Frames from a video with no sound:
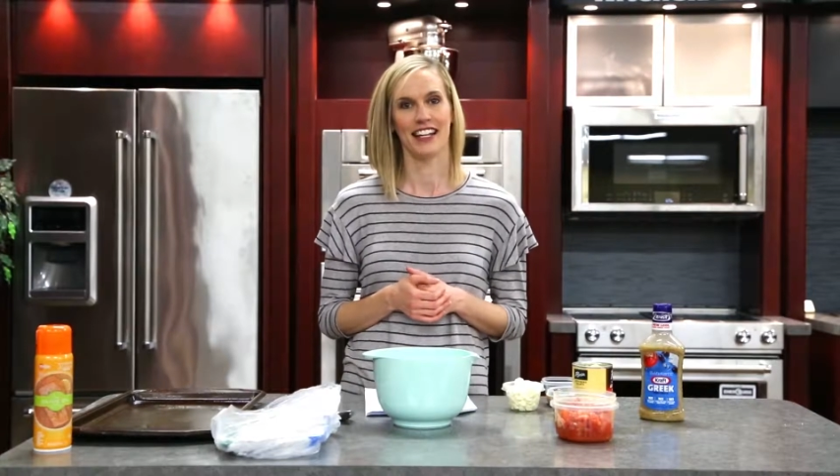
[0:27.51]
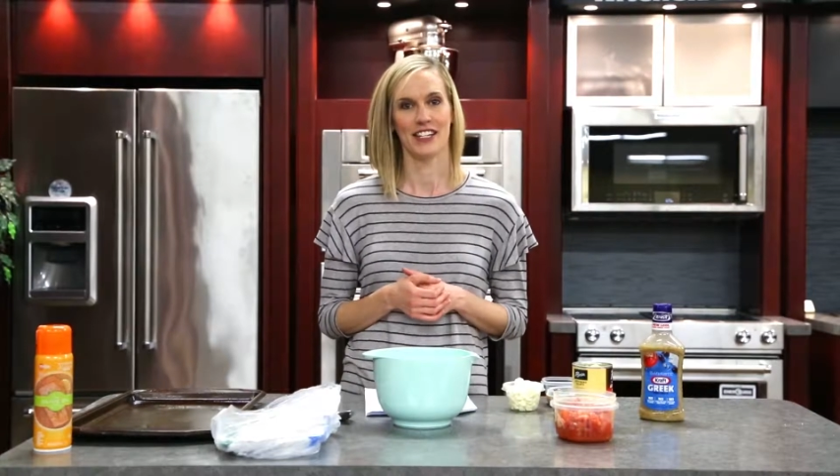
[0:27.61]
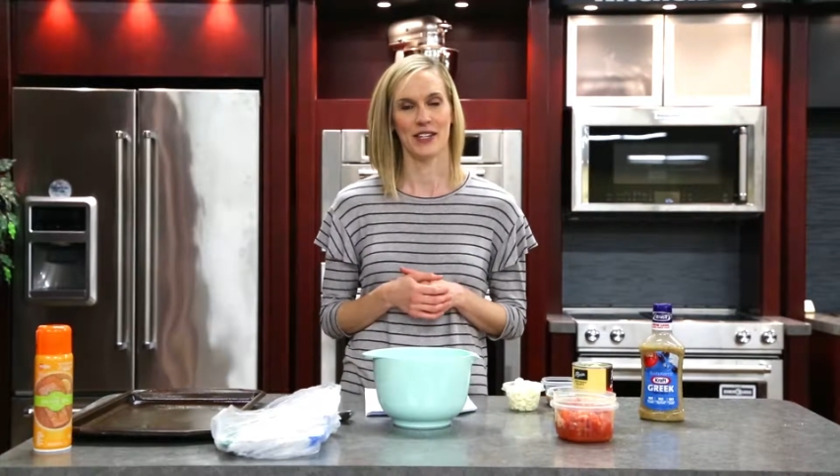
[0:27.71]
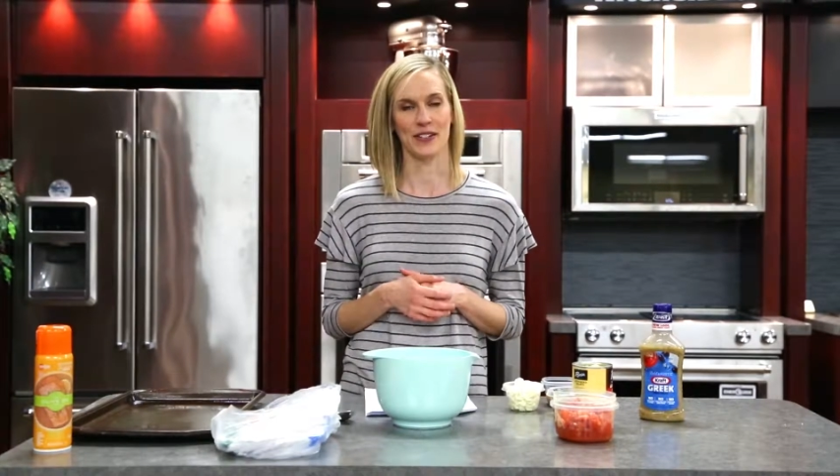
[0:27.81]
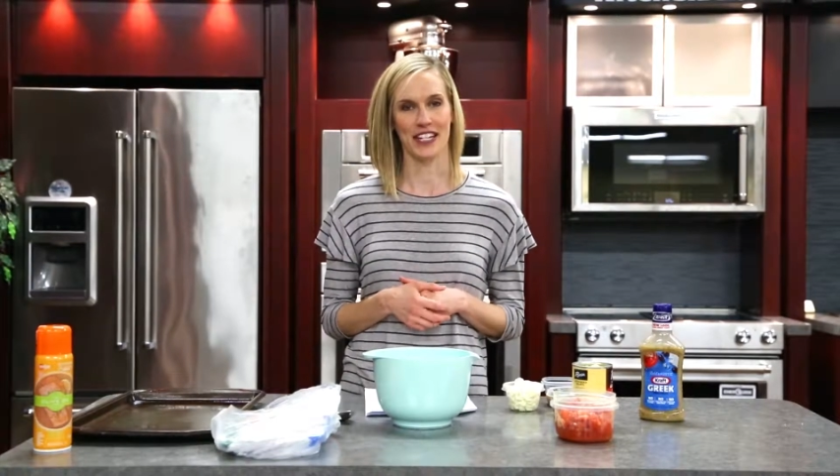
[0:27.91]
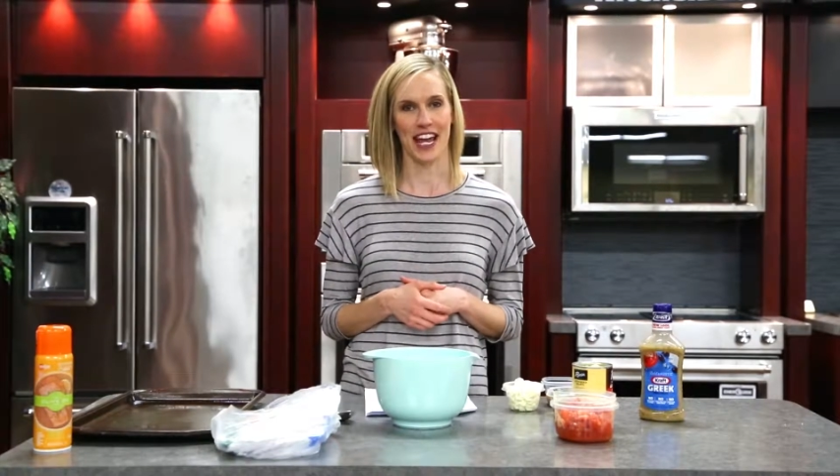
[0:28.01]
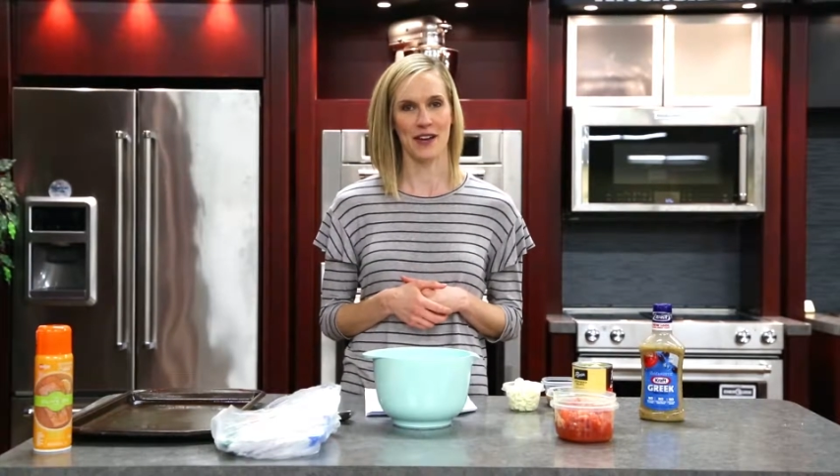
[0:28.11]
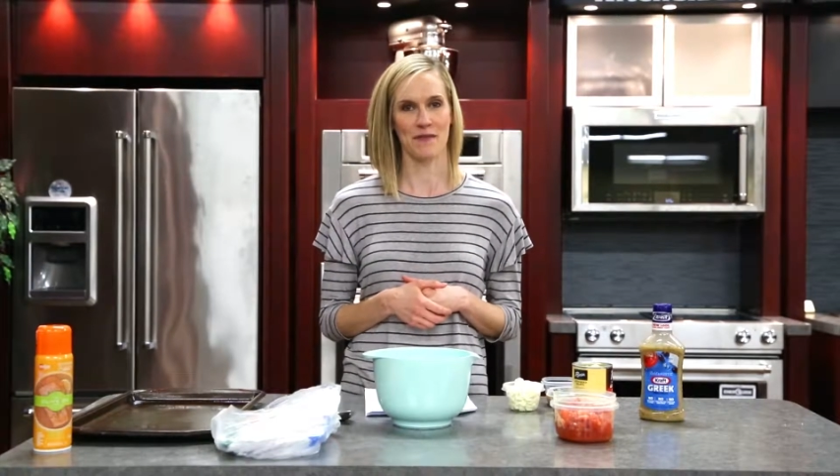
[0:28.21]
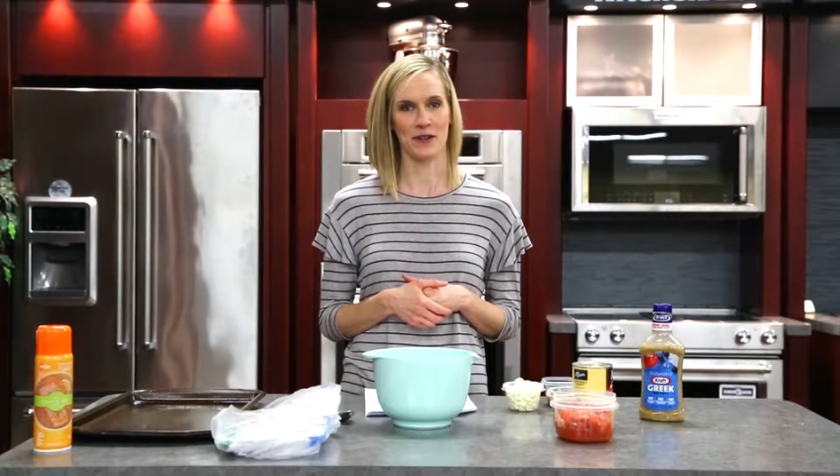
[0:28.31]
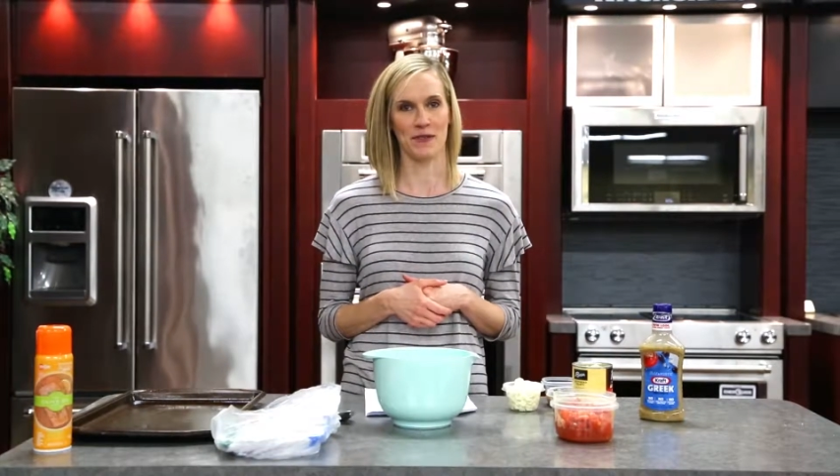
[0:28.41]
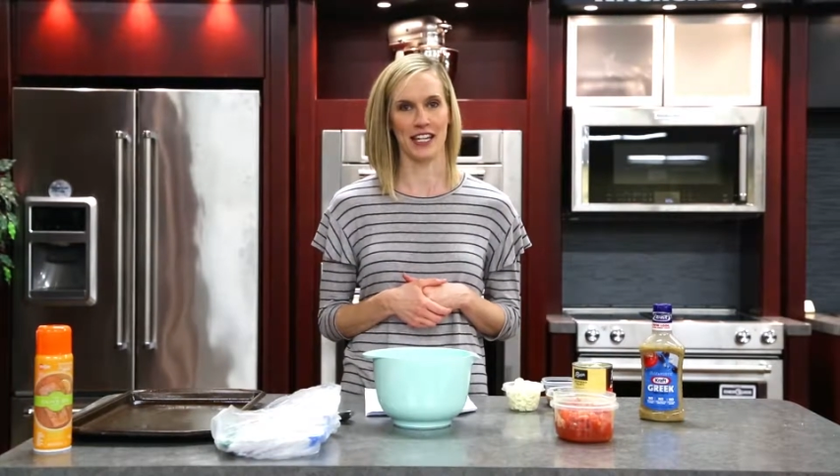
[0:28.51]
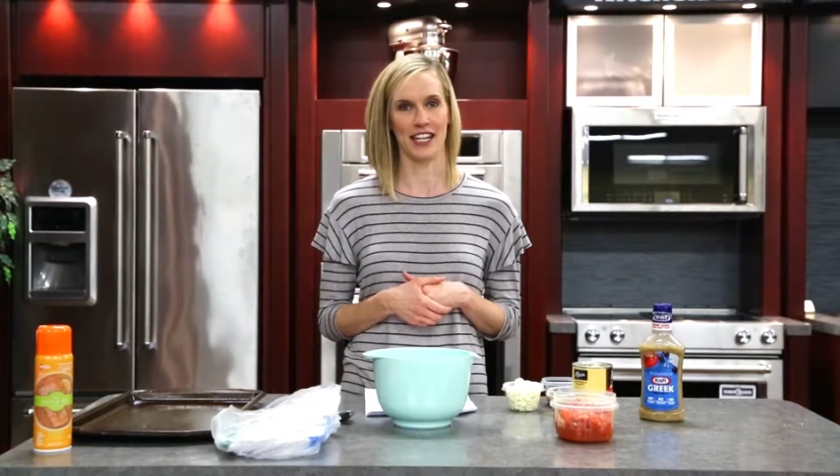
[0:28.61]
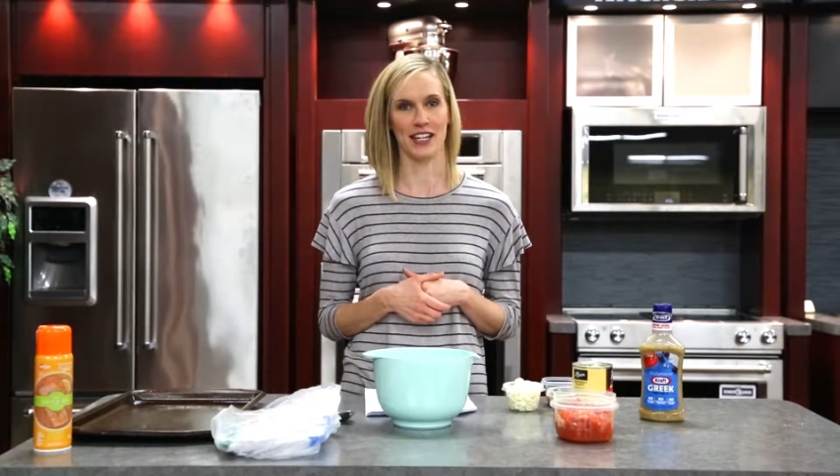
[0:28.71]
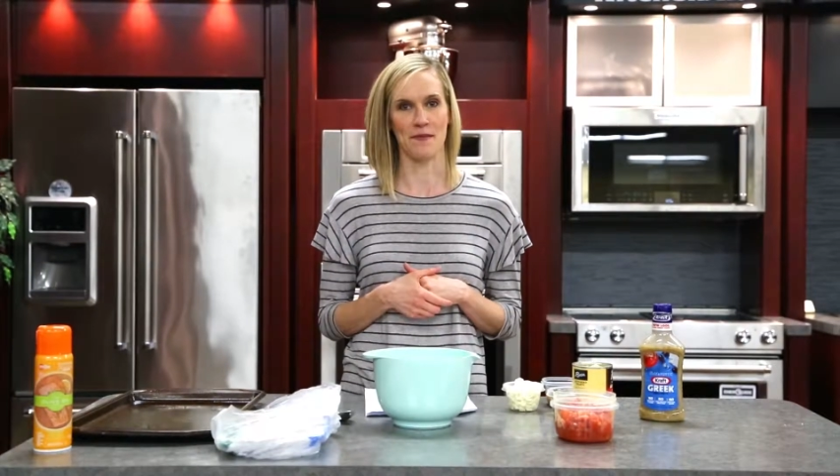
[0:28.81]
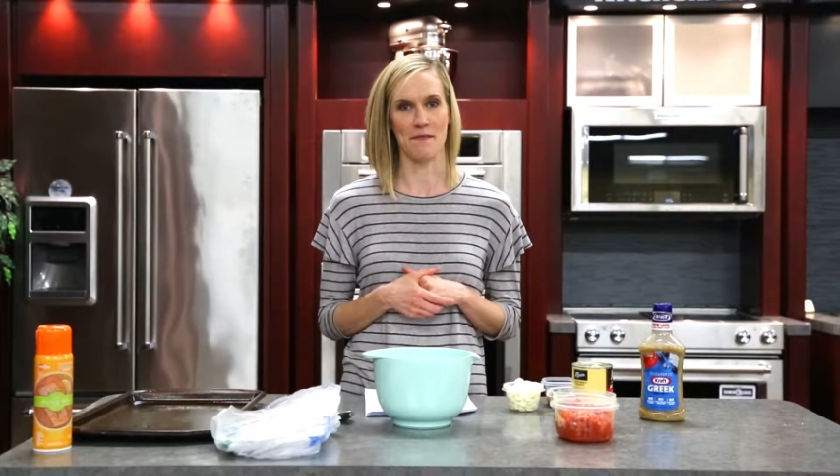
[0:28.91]
So today I'm going to
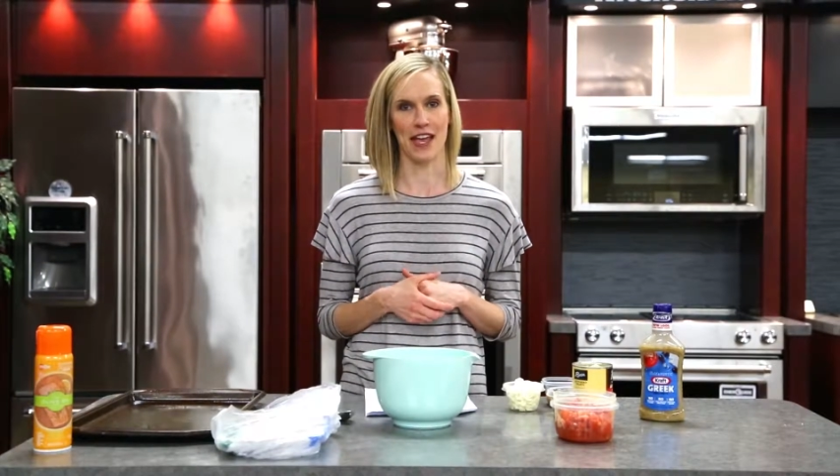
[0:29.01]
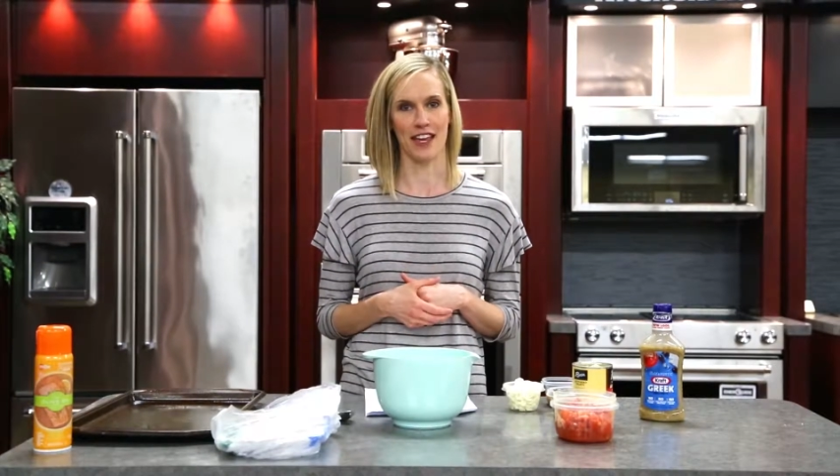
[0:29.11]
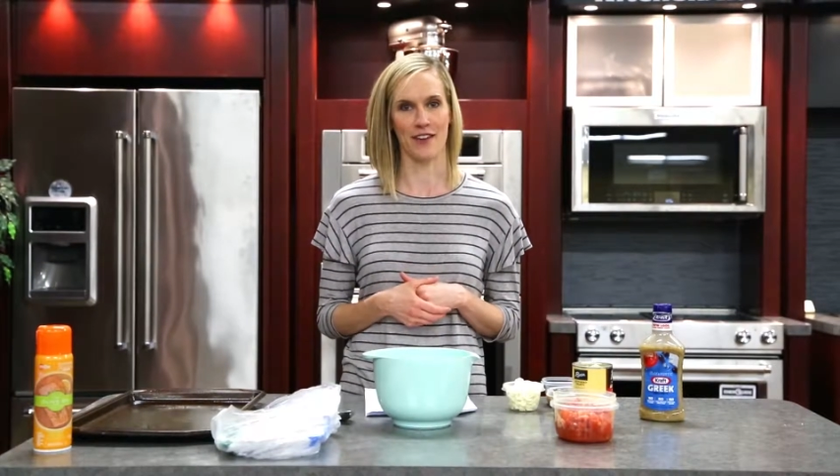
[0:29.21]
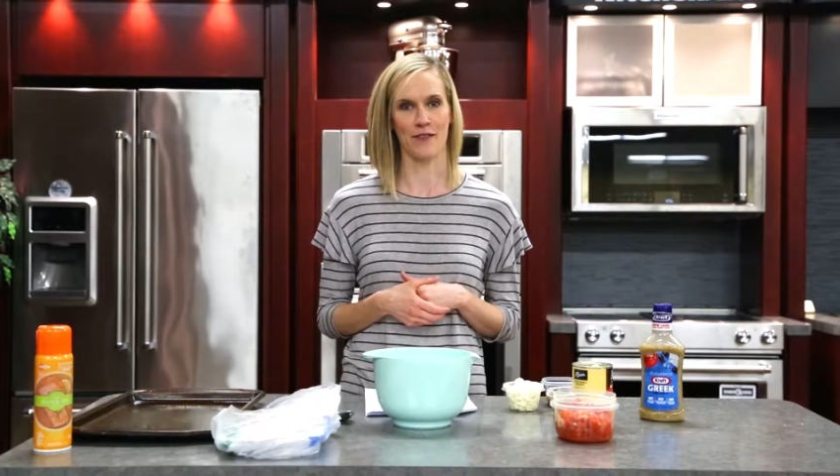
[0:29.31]
be making